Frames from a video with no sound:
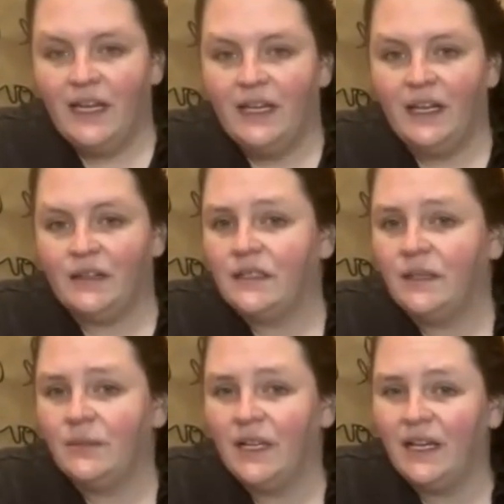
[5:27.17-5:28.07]
Now
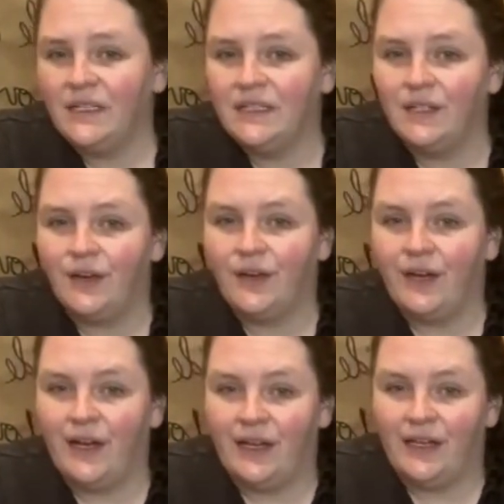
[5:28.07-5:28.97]
sometimes you're
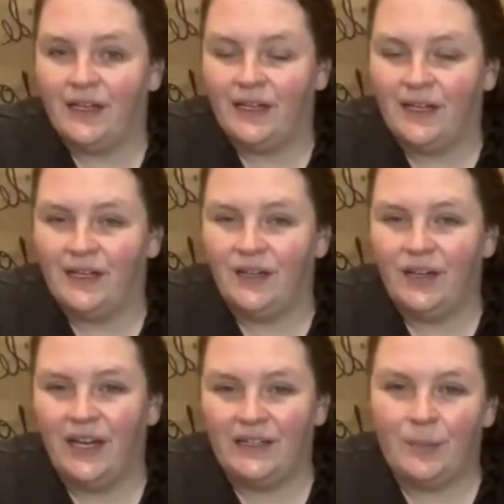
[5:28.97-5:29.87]
gonna
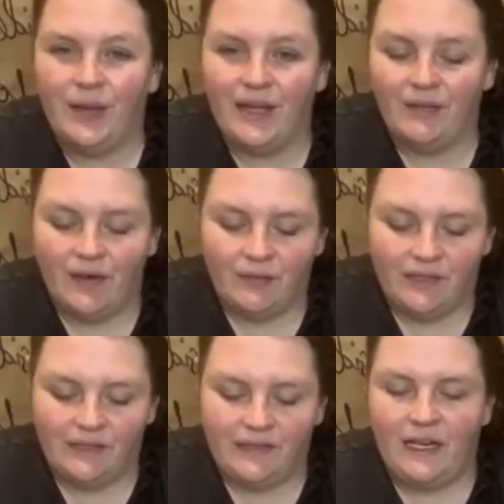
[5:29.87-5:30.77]
have to play around with the
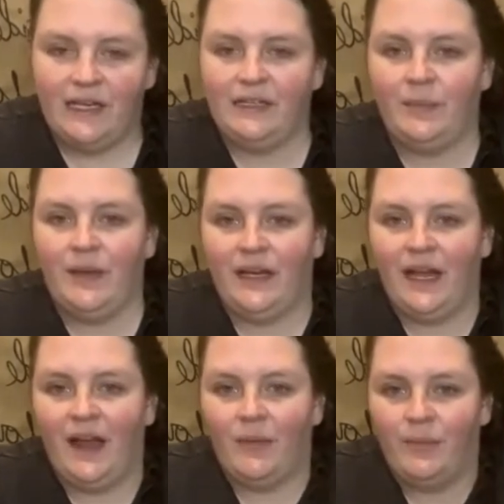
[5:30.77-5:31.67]
setting depending
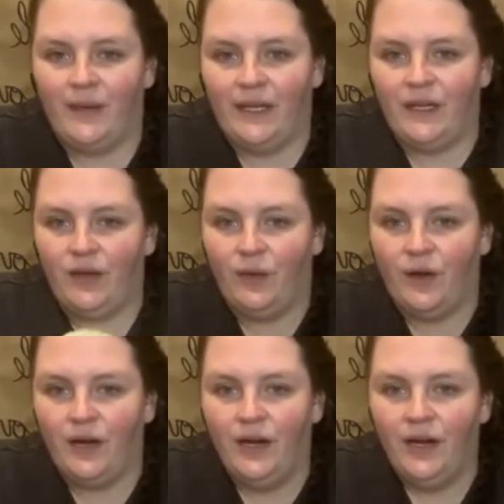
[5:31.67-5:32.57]
how big
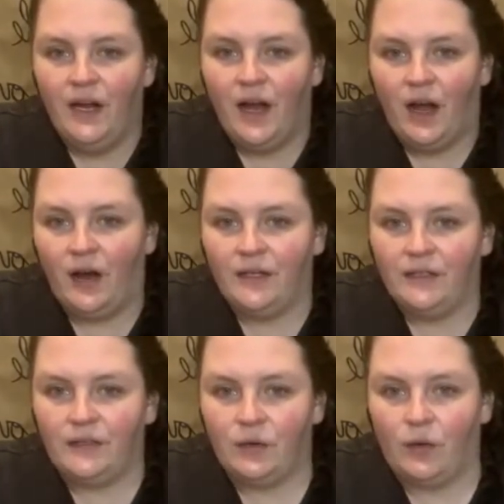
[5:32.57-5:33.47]
your
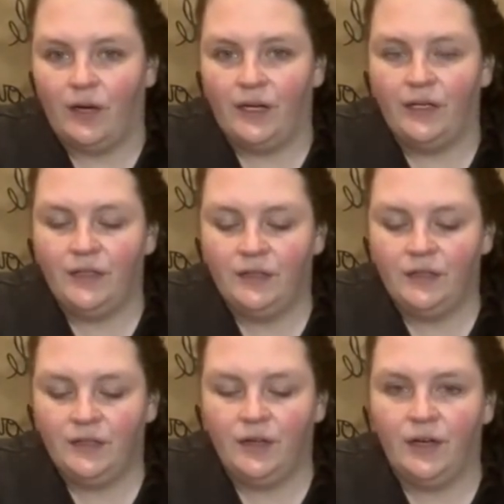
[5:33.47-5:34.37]
hearts or
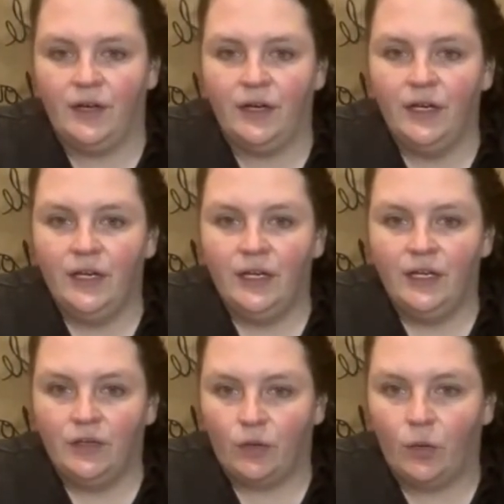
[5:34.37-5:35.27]
your
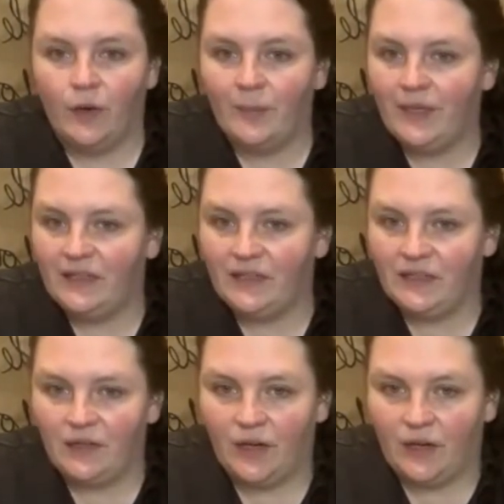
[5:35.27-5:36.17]
decor pieces
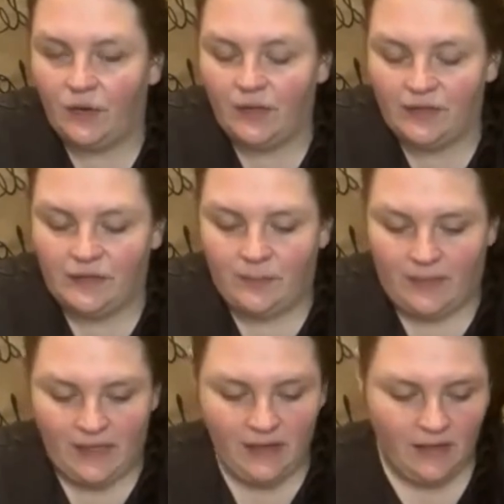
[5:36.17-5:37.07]
are going to
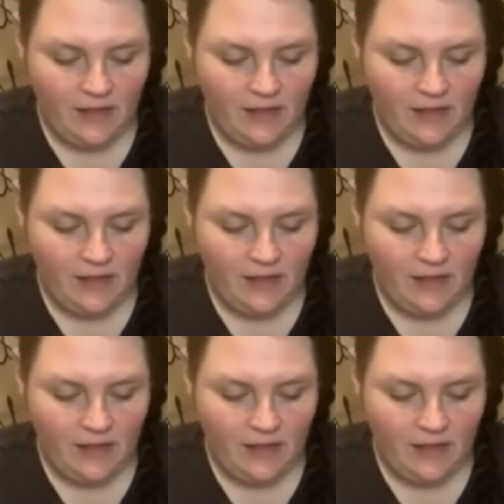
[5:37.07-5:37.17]
be.